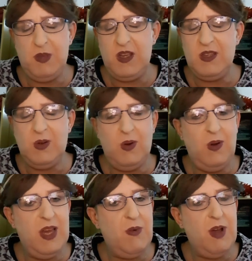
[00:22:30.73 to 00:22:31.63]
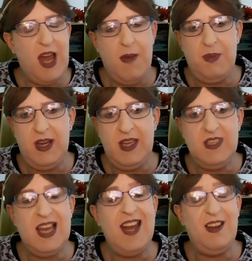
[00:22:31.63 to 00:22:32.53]
because all that will happen
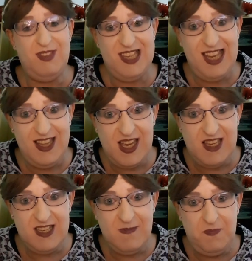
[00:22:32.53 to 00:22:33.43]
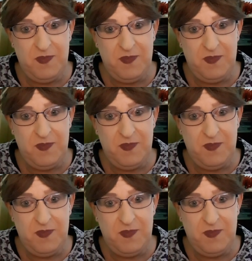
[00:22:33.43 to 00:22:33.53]
is, and I've seen this,